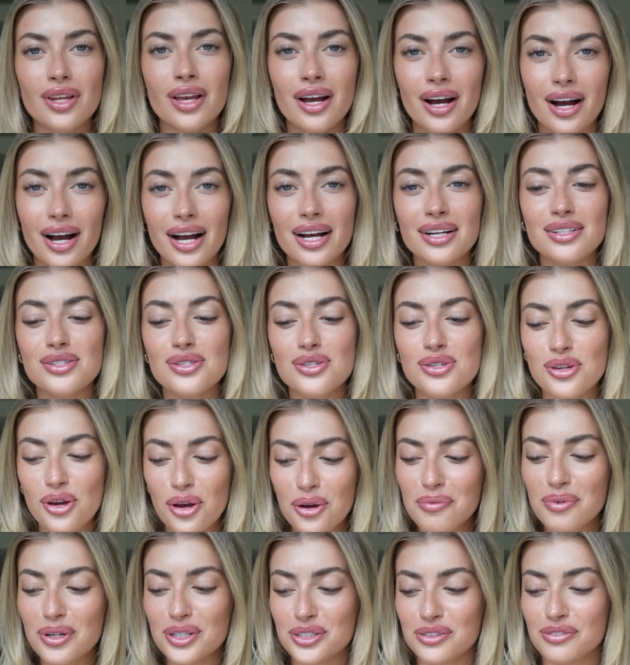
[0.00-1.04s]
I had so
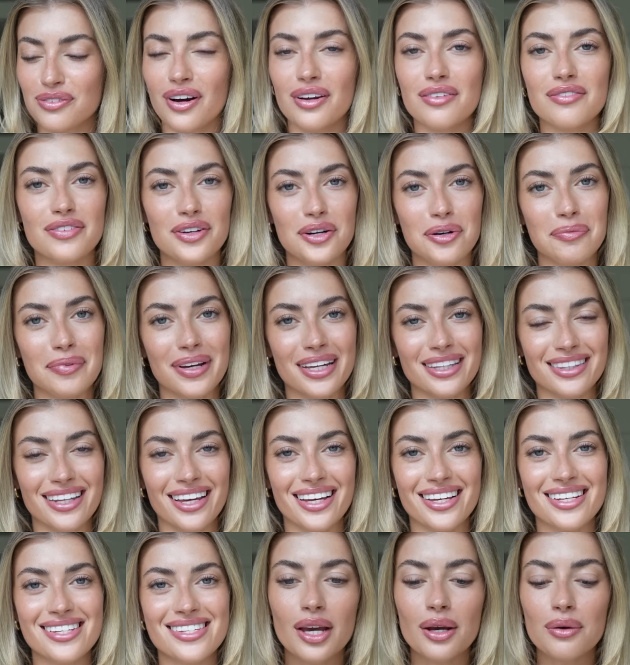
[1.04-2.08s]
much fun filming
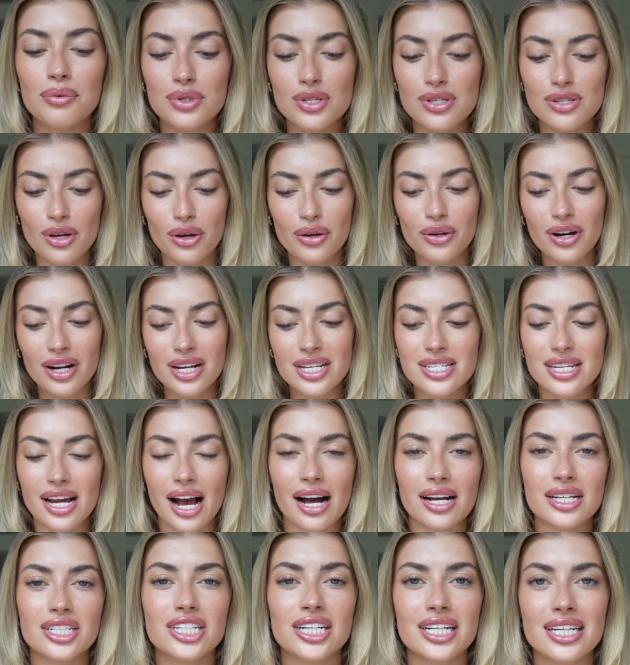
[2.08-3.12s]
this. It was so nice to
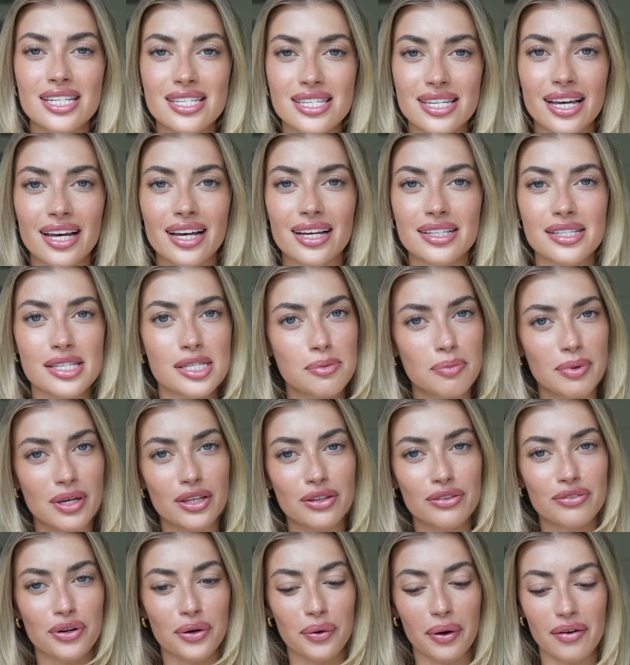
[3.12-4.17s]
actually sit and speak
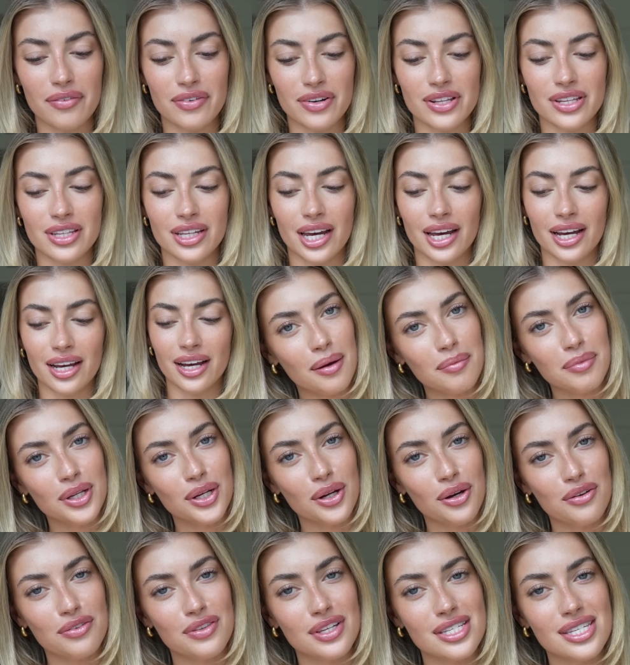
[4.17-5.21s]
through everything. Let me know
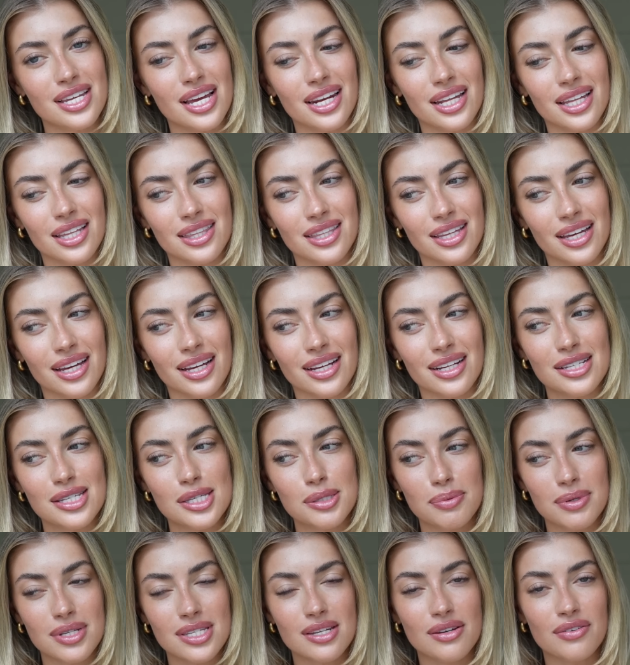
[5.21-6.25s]
if there's anything
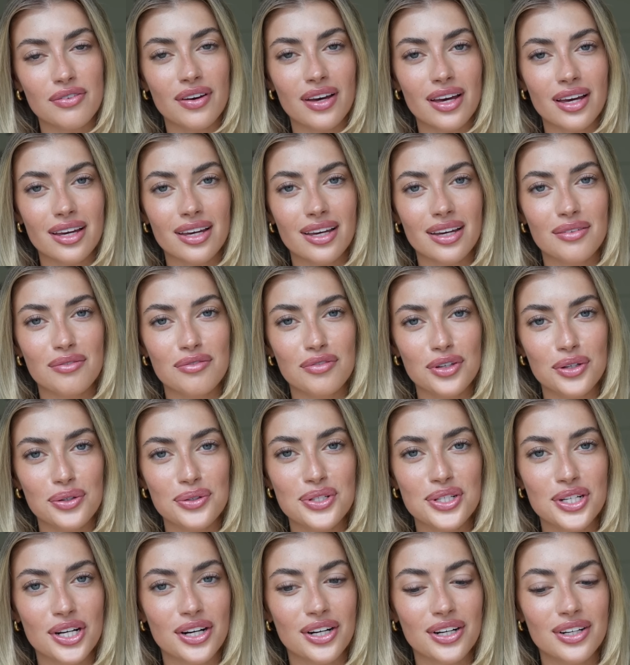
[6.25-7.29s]
specific in
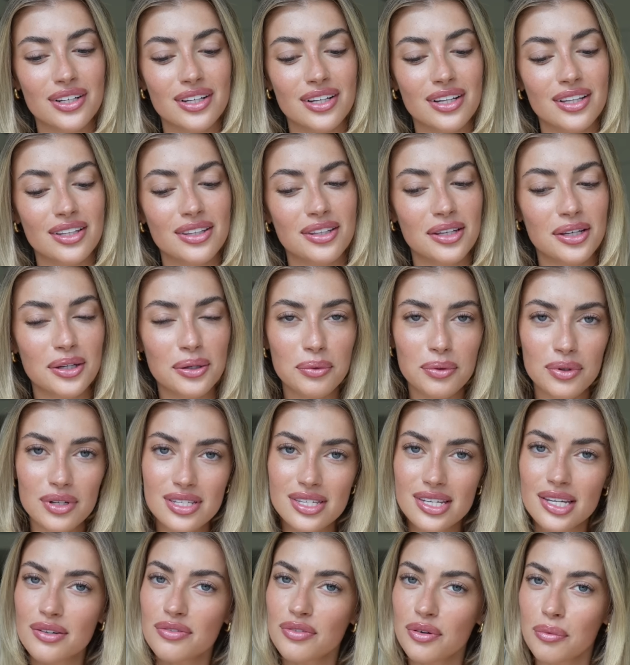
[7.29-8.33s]
future that you want to
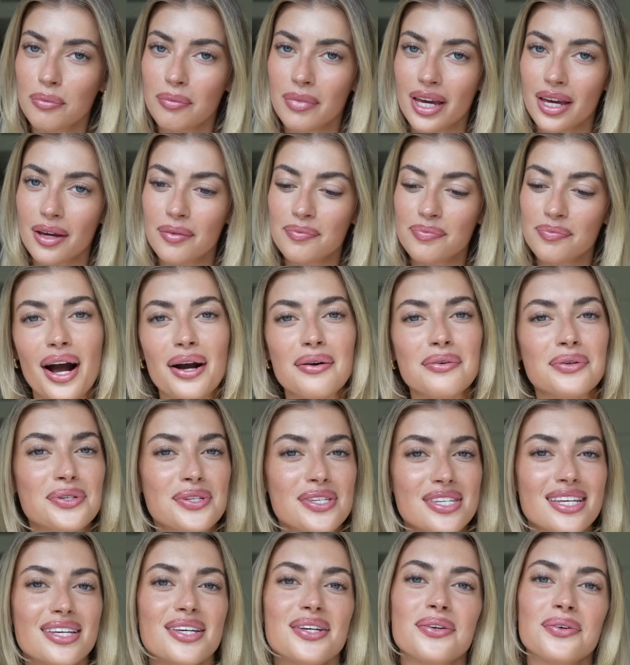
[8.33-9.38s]
see from me. will
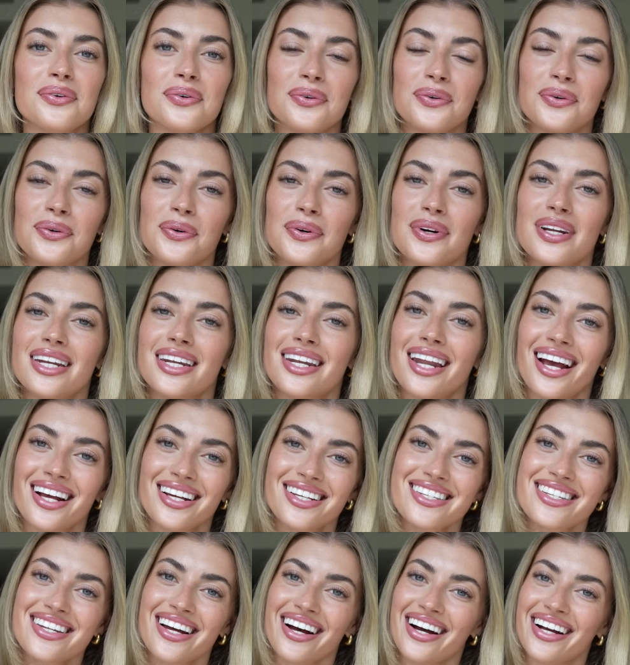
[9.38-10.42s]
see you all
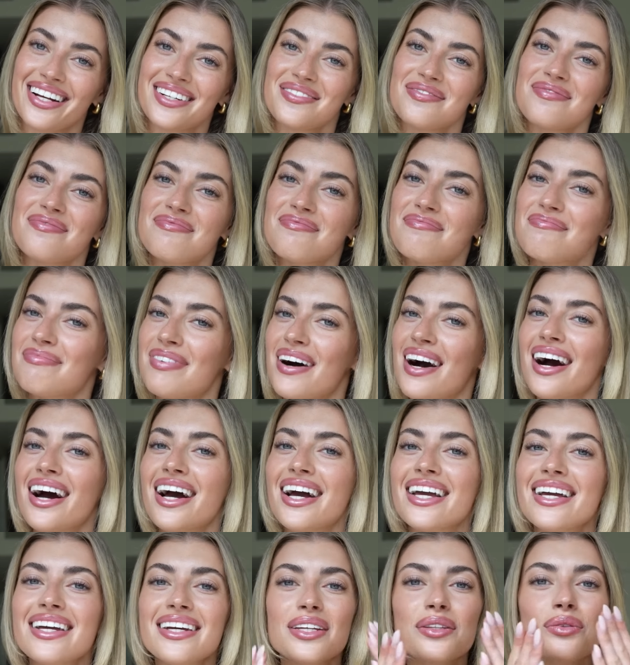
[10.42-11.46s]
next time.
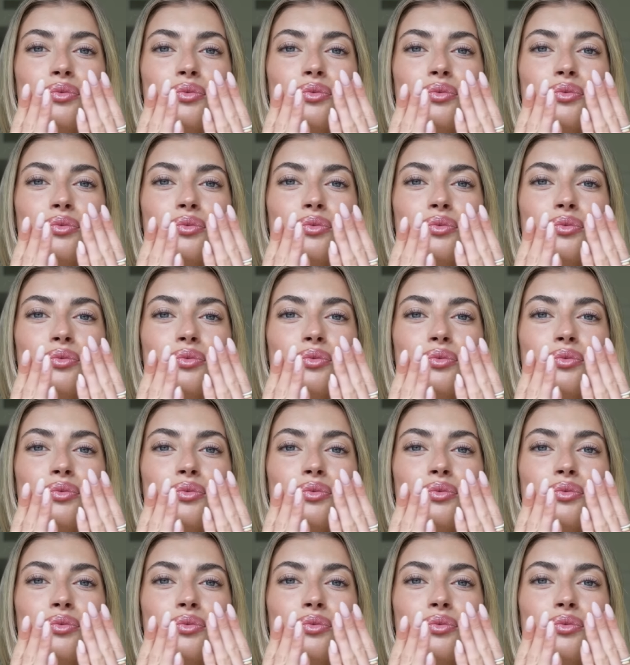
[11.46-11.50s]
Bye.